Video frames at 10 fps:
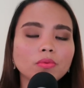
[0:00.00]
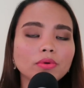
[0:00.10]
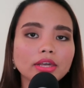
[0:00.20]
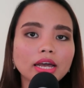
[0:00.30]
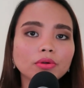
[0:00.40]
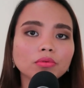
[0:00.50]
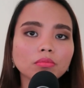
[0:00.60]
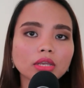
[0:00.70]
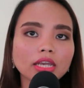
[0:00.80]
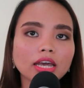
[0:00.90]
without
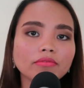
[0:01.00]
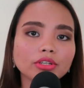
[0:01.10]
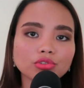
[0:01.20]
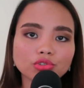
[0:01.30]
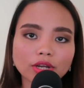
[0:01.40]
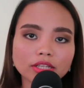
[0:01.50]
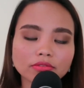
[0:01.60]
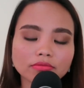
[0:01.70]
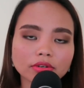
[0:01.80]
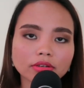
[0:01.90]
me having to
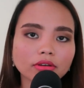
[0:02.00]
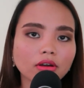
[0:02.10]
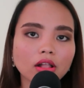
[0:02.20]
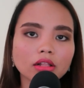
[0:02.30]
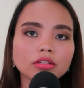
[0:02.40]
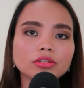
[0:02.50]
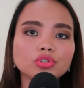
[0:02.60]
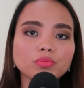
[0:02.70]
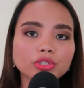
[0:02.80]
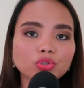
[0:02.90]
transfer the call
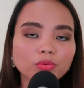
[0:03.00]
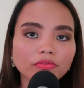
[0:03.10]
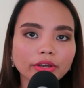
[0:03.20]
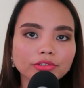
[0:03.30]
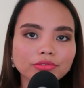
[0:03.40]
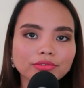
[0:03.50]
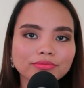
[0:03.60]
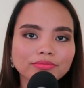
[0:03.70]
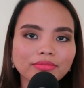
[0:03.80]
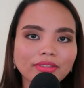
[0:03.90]
to my supervisor.
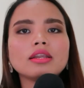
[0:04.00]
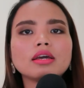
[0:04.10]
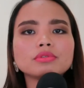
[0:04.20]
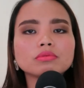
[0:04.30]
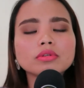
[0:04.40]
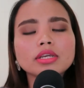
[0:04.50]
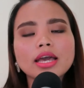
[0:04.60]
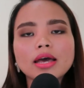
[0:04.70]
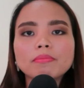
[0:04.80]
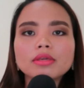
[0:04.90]
And I was really
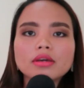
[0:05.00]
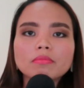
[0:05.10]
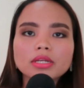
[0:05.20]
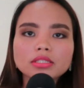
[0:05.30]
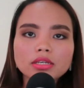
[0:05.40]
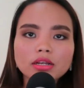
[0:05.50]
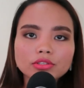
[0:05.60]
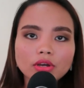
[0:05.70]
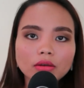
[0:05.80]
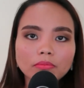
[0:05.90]
happy that my
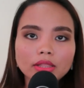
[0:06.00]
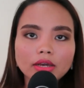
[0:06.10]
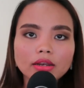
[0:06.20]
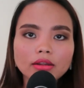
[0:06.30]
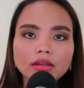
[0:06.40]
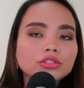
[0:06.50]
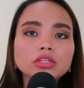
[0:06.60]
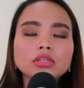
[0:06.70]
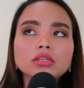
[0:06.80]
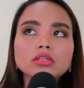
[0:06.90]
TL taught me that.
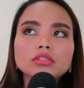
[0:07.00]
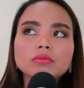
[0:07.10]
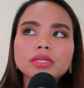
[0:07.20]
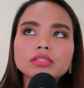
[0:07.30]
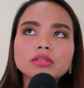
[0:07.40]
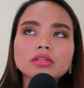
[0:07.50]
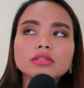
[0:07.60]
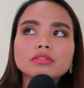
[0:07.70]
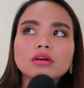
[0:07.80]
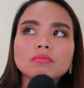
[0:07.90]
She
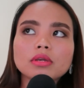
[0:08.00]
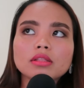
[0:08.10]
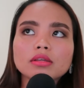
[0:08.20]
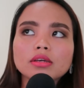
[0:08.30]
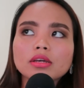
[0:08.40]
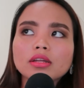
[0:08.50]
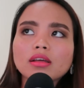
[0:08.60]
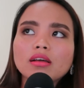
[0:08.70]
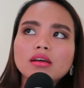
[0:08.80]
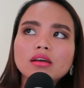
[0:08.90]
basically taught me
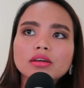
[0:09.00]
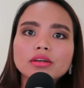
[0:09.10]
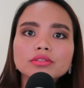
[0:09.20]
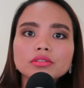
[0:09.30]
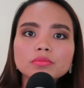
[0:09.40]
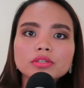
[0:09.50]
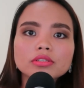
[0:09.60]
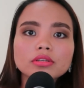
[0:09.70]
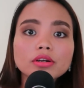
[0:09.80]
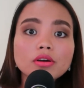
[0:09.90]
that
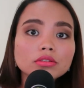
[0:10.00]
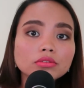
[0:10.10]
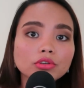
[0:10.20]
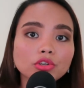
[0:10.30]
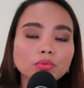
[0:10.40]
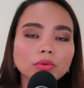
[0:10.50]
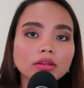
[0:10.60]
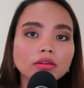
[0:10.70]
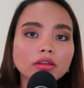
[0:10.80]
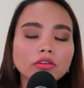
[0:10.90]
customers are also
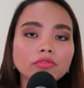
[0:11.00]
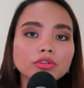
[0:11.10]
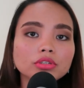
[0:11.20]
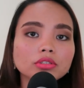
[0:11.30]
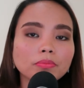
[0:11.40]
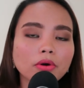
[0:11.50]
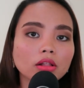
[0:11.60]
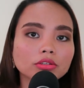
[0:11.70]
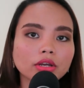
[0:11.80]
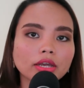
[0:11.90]
human. If you just
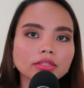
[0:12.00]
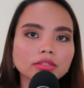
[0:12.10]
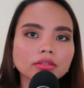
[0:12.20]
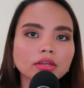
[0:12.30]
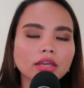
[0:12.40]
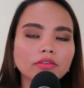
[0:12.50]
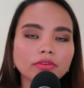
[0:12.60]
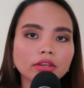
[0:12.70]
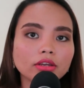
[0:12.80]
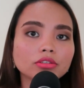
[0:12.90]
apologize, if
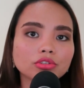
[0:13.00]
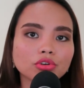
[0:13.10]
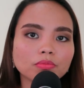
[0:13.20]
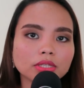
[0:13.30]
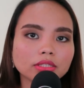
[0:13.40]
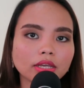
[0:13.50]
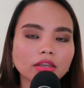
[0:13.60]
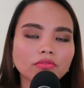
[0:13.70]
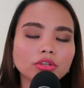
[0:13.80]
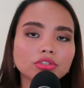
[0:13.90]
it is your
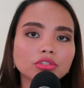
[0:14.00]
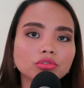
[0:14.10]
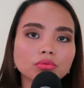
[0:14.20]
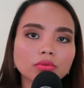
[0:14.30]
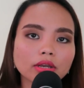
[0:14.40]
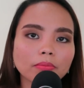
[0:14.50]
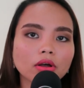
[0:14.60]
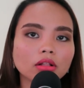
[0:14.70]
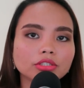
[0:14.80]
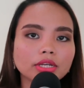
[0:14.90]
mistake, if you just truly
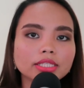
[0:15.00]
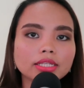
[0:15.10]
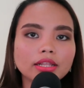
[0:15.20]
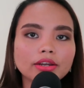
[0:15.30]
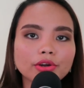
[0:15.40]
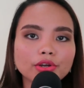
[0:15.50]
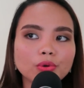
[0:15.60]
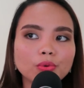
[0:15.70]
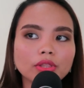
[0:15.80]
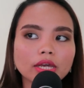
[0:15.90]
apologize and let her
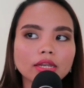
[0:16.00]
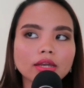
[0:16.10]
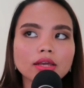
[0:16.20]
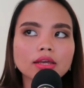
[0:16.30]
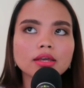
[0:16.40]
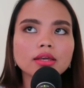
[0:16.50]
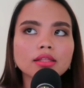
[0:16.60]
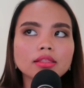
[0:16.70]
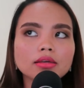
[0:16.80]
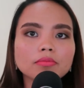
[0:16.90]
know that
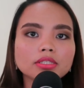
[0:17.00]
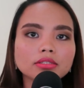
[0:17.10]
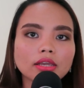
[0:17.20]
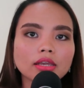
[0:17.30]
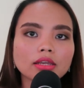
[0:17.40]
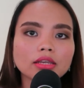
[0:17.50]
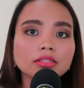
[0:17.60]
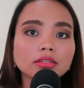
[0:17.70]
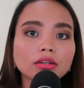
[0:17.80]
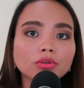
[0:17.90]
the mistake
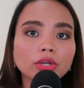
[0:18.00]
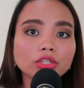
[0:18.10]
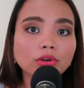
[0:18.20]
is not going